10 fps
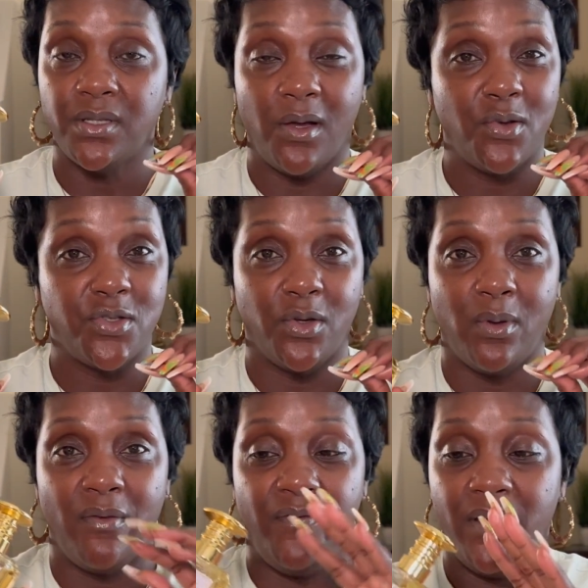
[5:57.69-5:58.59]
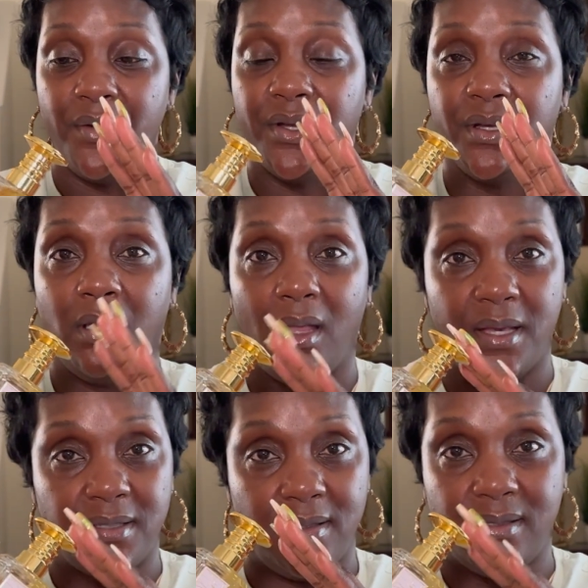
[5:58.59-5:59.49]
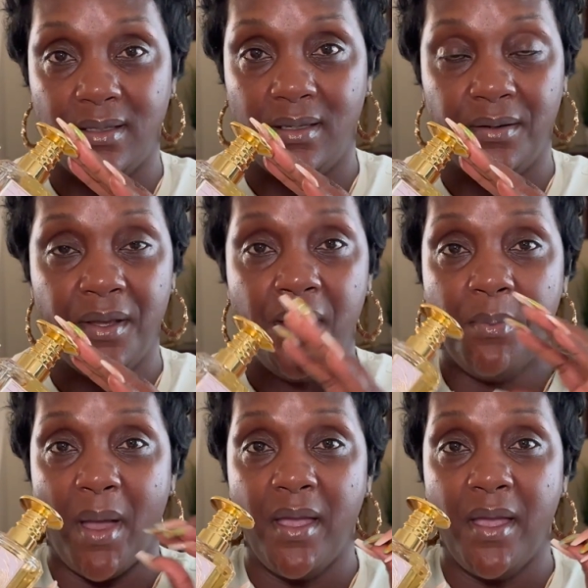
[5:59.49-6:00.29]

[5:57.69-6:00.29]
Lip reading: also a very classy scent. I